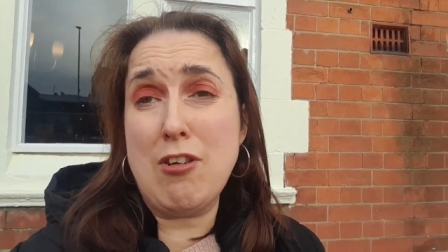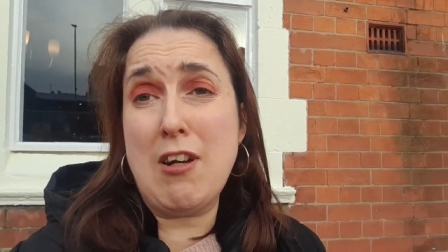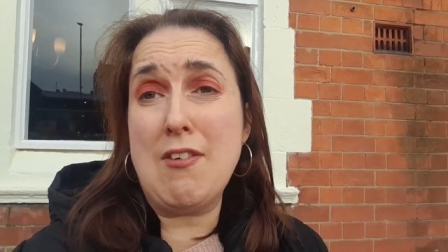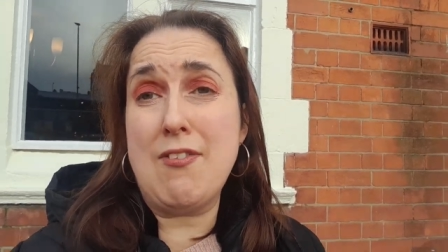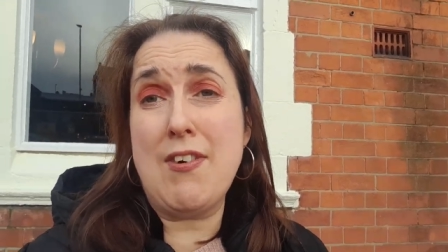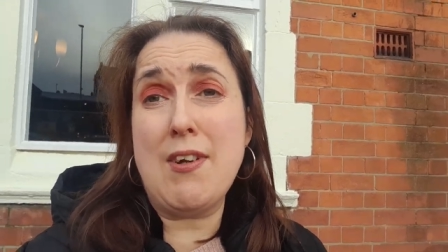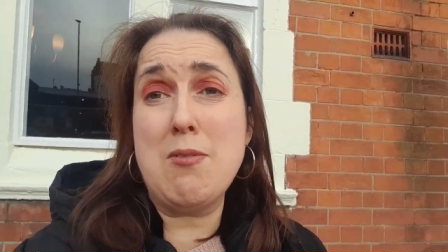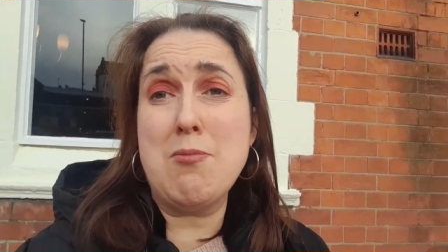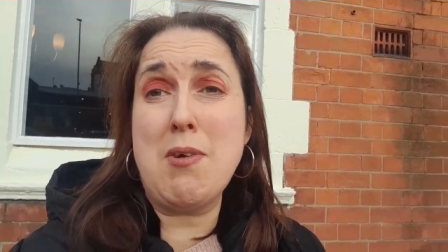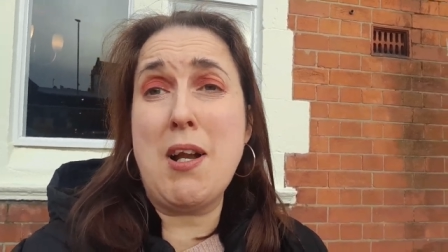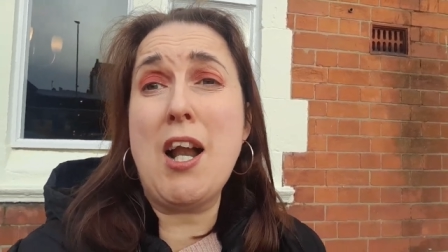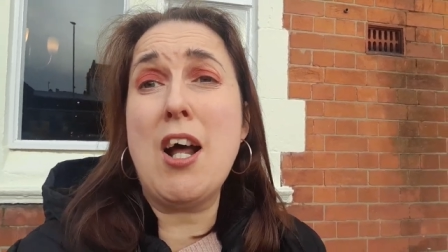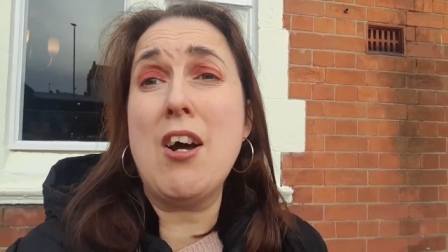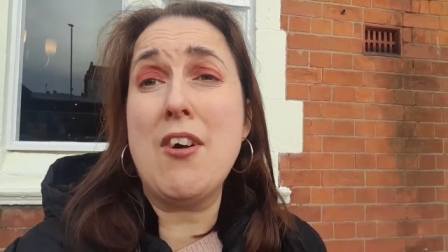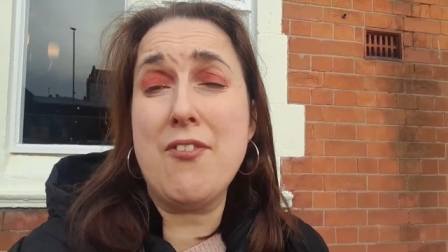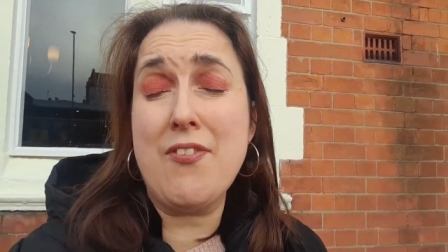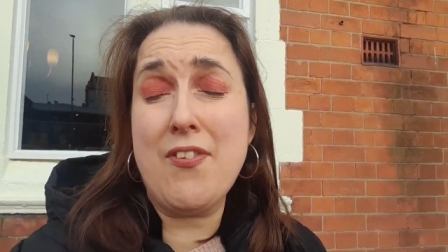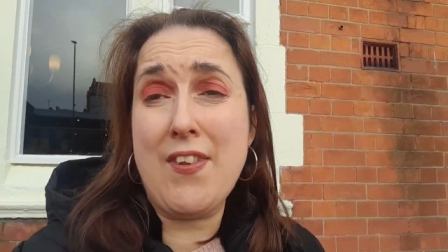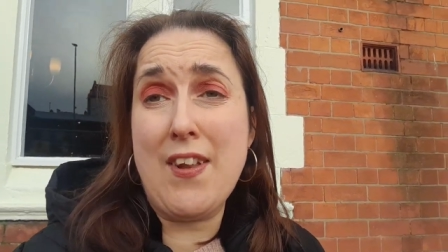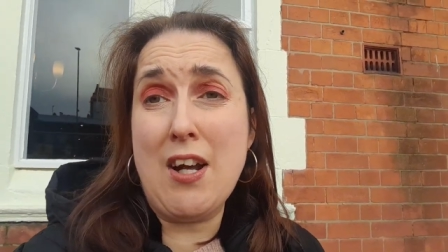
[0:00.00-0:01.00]
travel and my
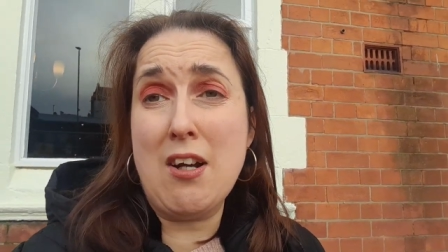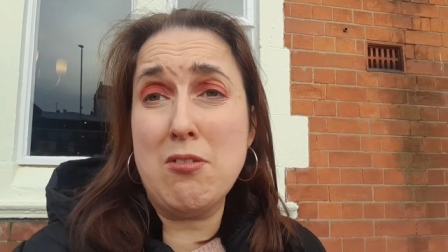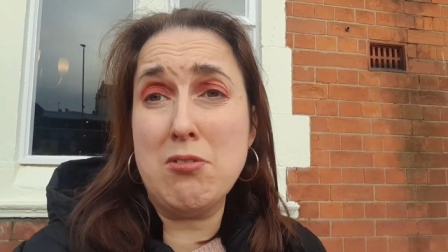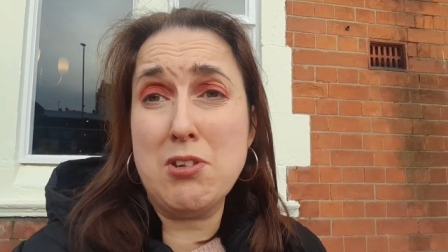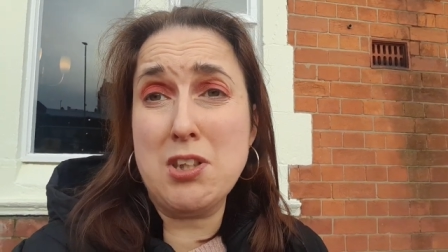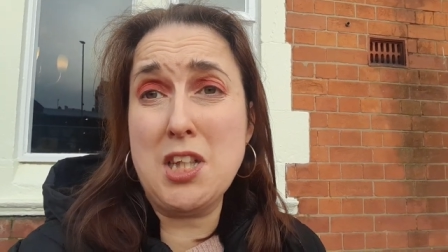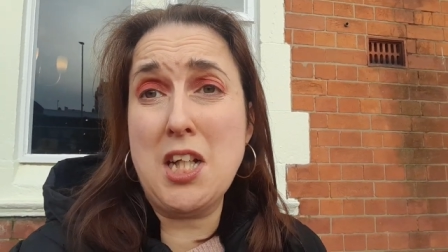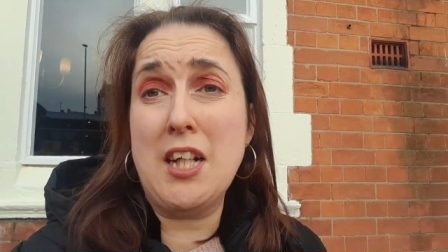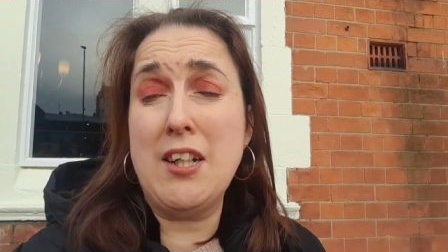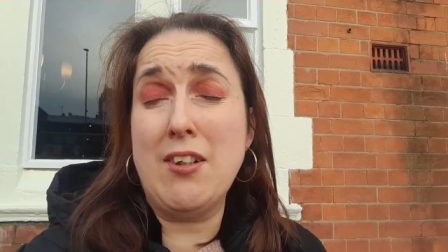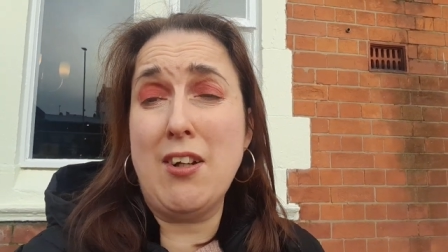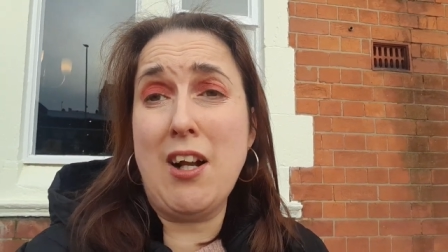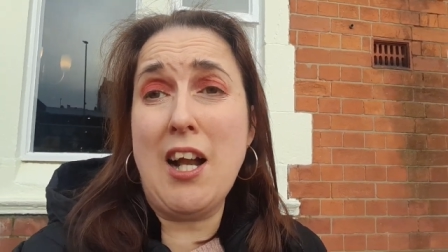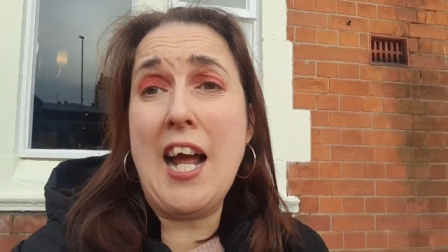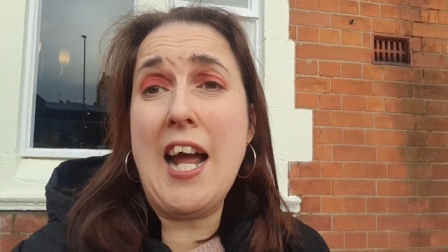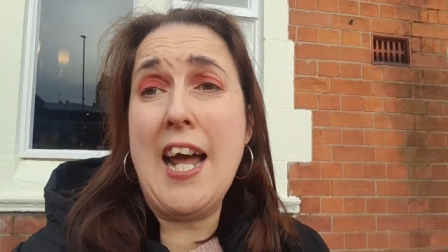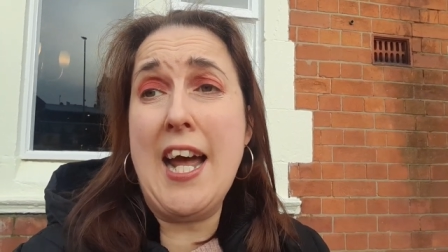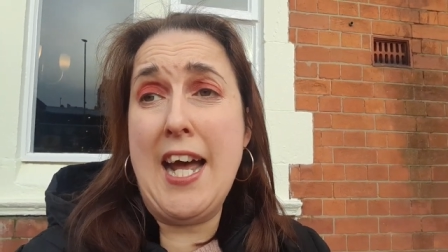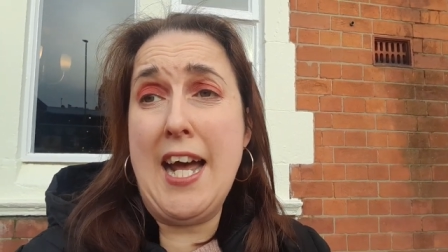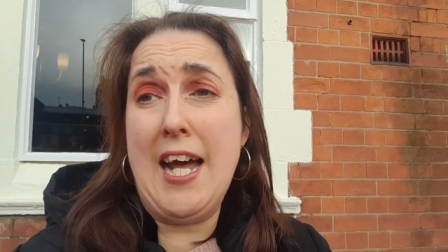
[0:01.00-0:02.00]
lifestyle channel
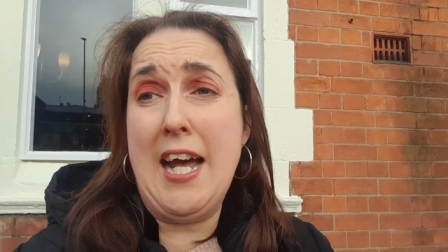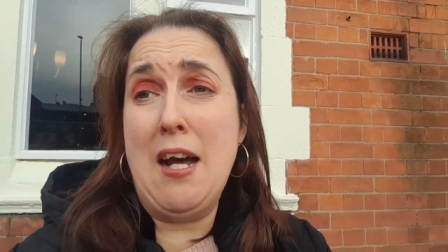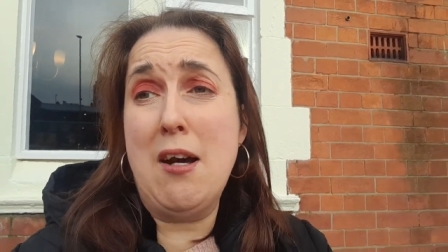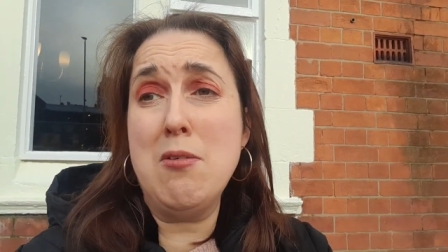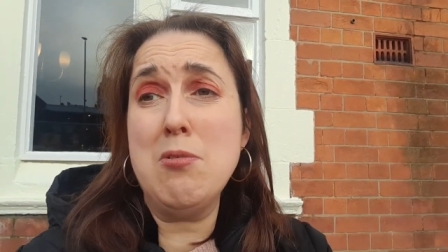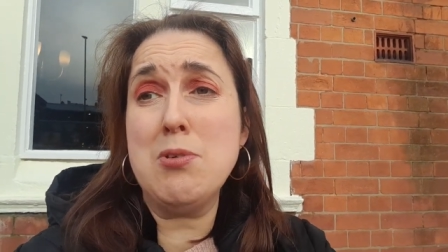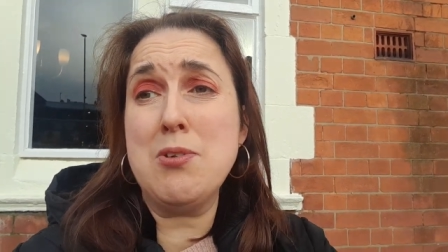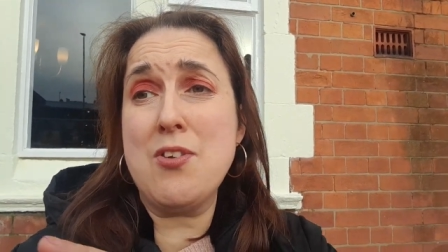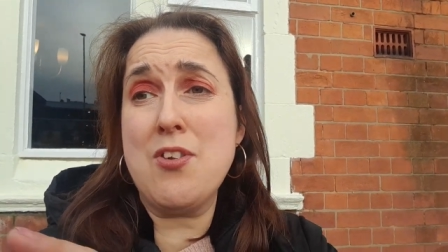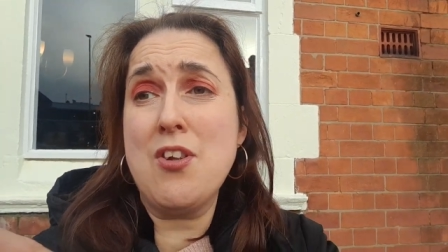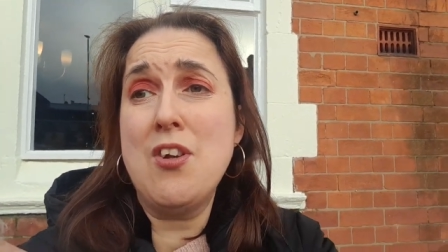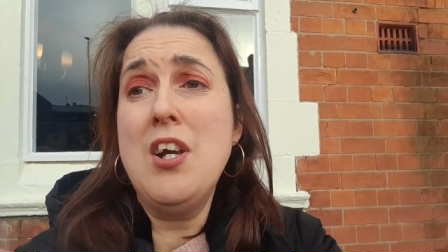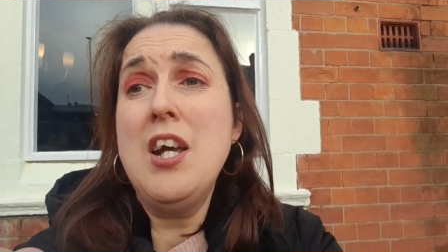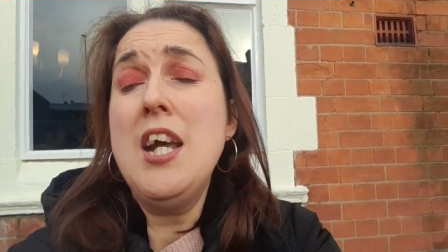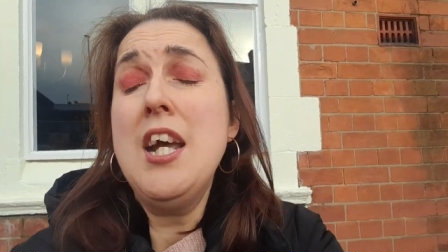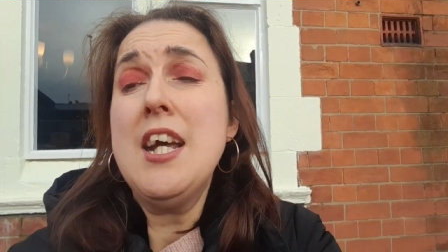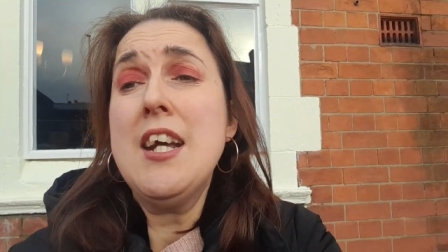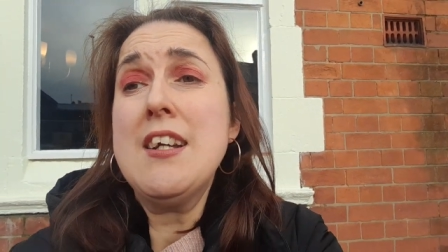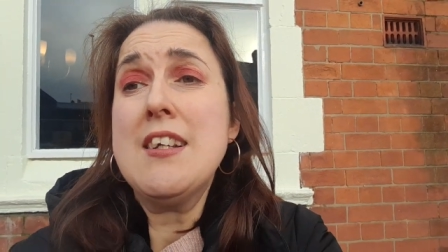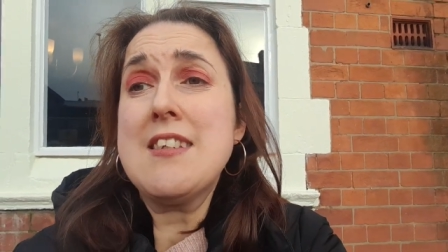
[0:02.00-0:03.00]
out
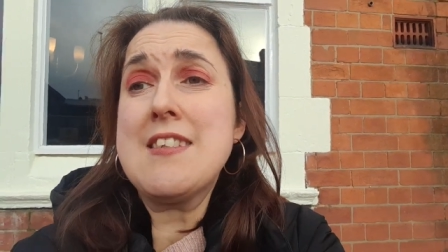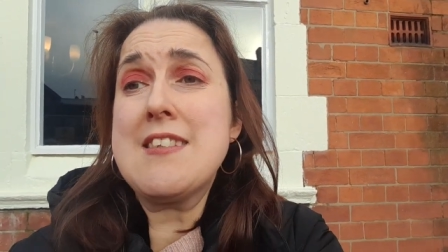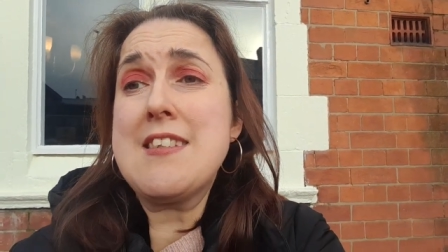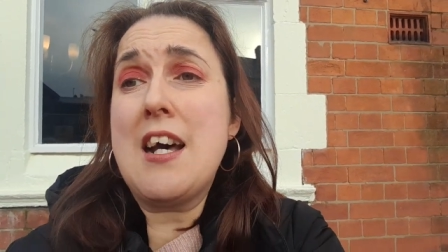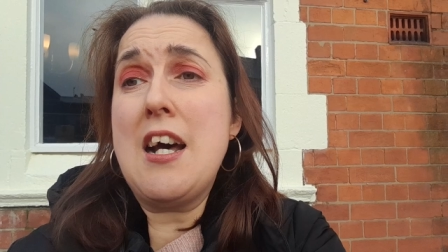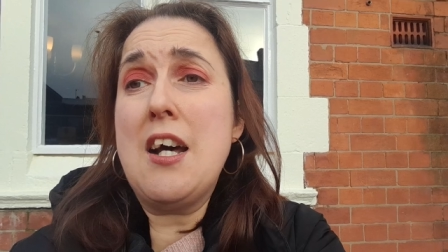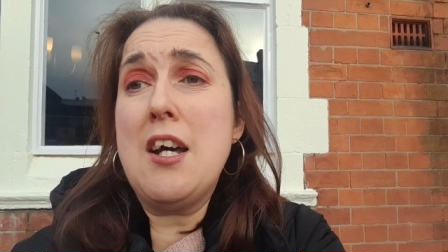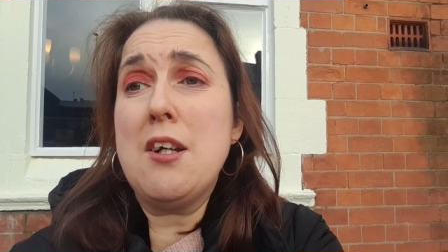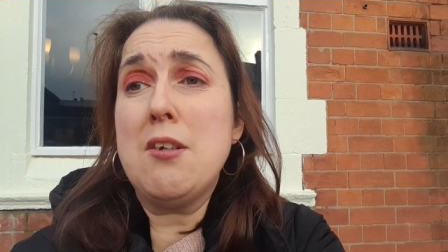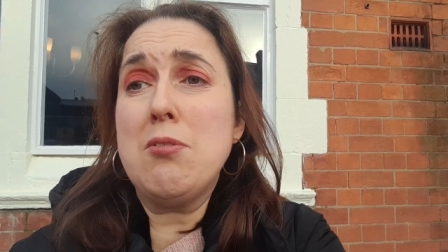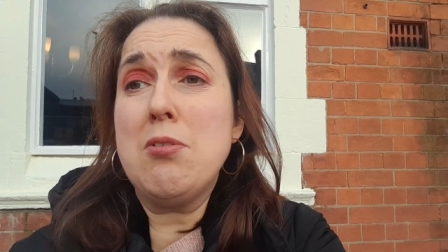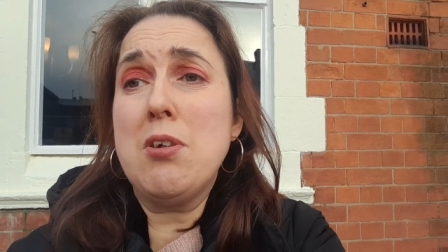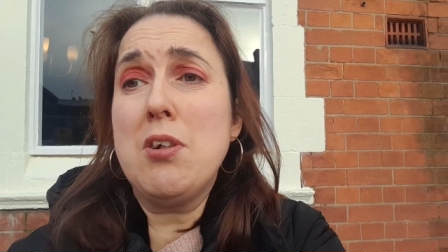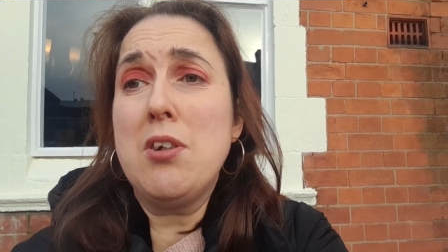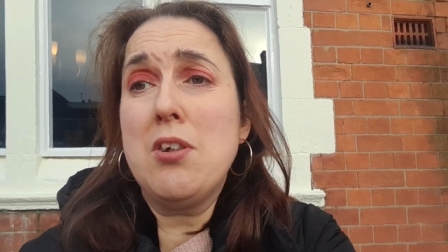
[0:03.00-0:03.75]
so